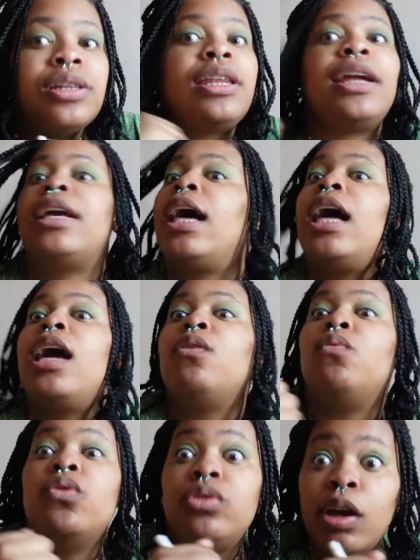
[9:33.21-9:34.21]
like
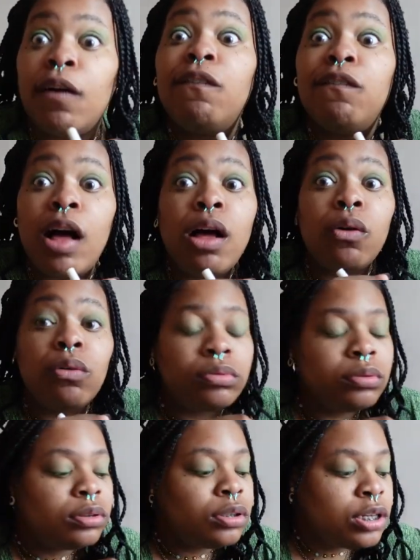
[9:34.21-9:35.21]
I will default
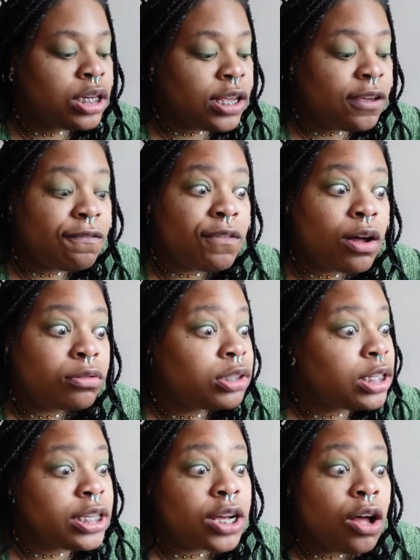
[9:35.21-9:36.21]

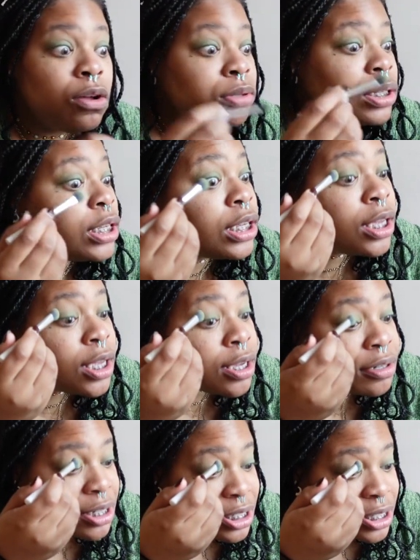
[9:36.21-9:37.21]
defaulty alty
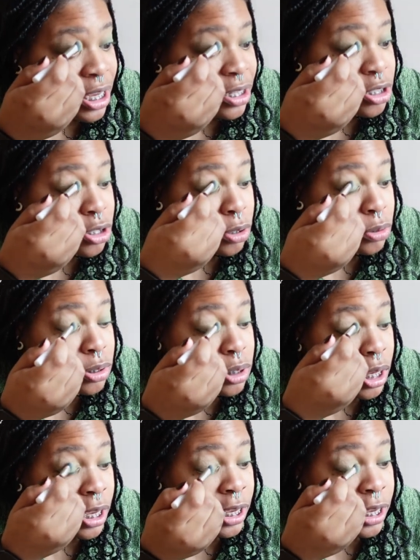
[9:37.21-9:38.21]
to sex jokes
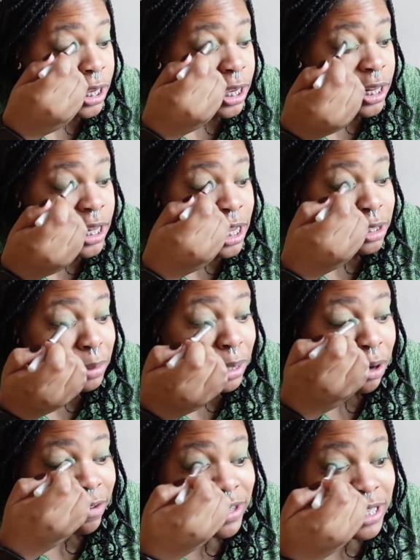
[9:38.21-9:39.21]
and that's my
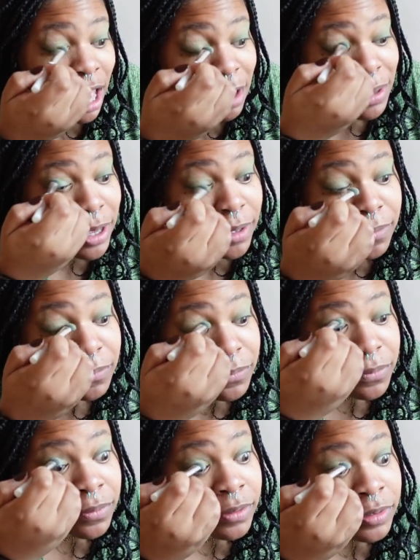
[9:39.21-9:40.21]
nervous habit
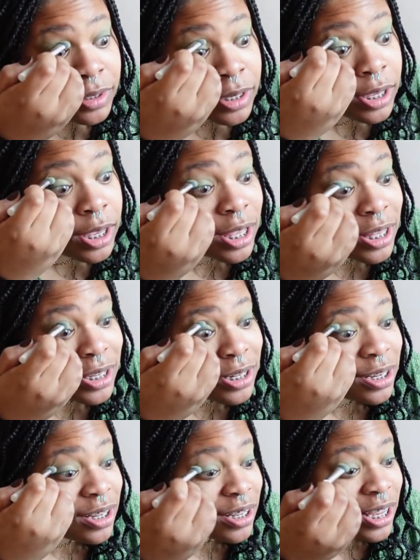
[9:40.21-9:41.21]
you
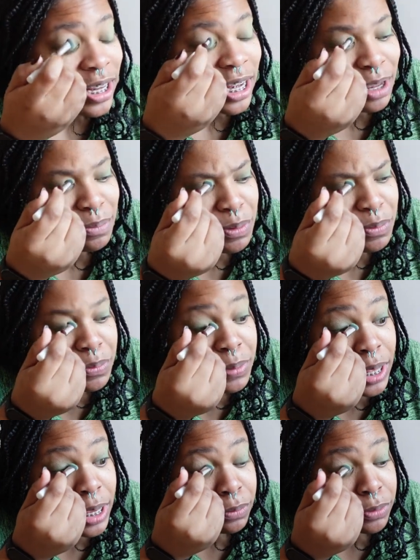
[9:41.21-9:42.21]
know and like people be
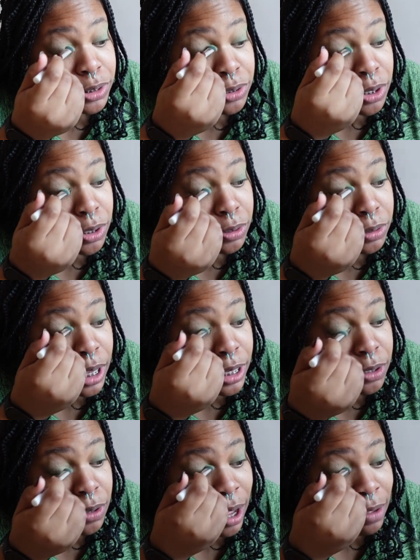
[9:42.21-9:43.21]
like well you know that
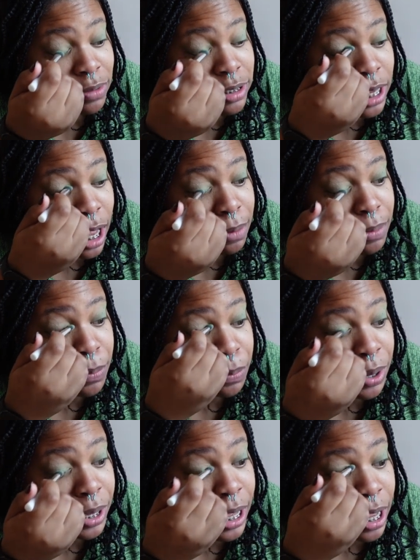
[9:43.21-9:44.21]
you have this habit
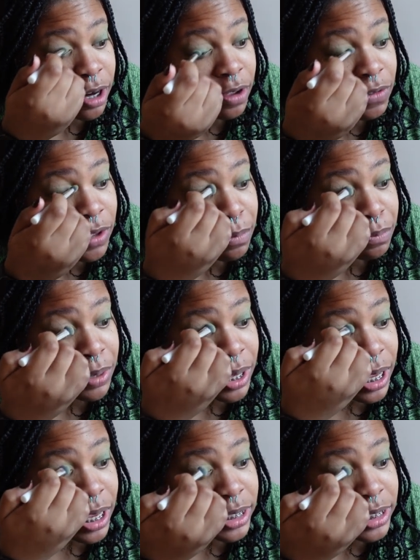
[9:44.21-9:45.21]
break out of it
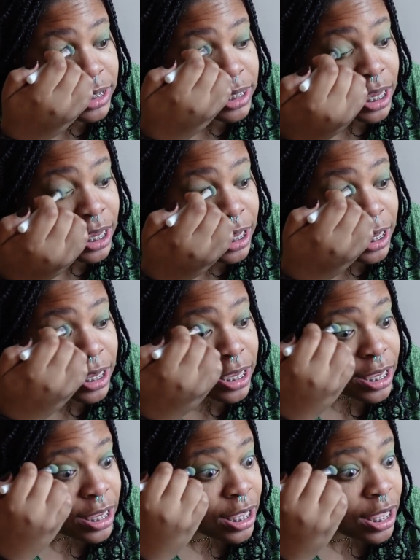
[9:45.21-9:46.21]
but it's just like
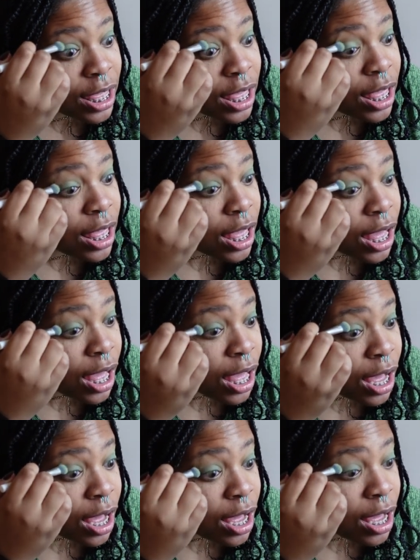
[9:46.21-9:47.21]

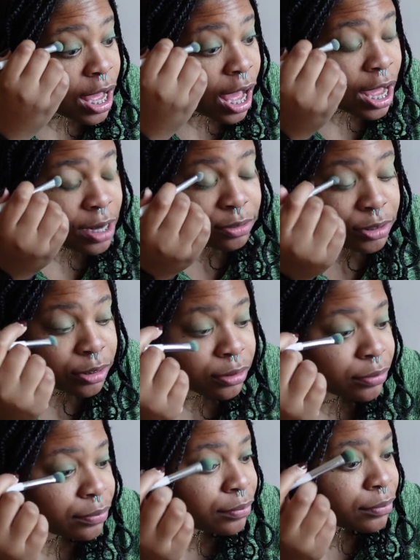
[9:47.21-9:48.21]
i don't know